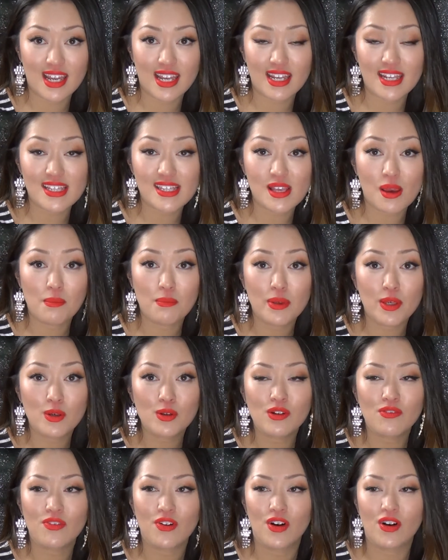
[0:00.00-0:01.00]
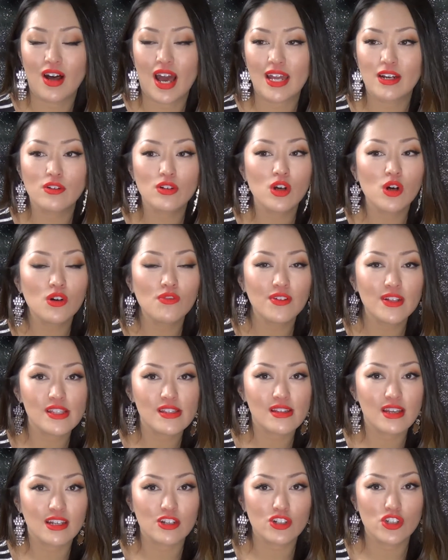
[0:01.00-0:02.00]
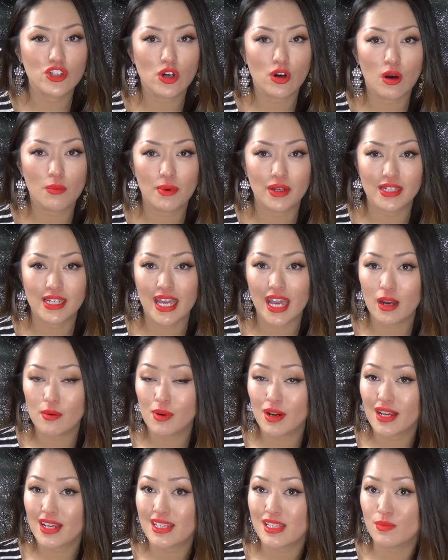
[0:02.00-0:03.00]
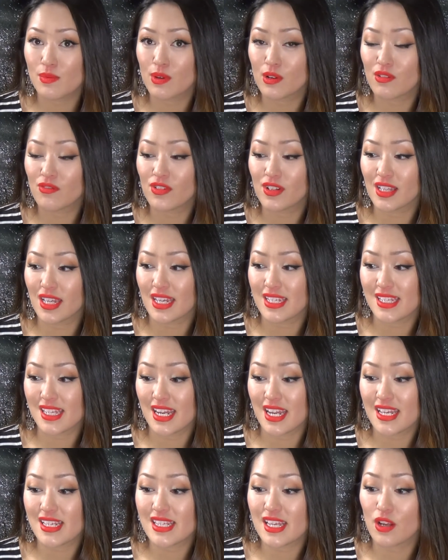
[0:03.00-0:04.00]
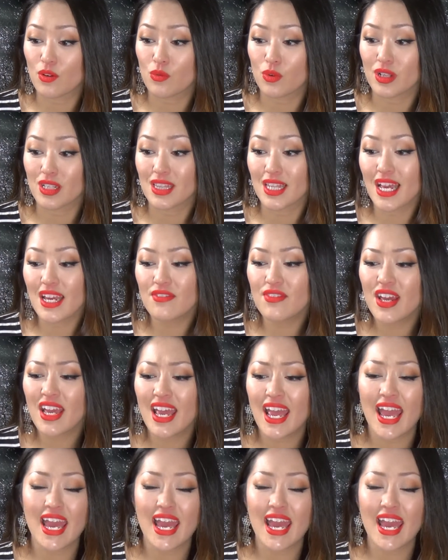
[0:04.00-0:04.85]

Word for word: It's beautiful. I don't know if it's going to show up on camera as beautiful as it is in real life.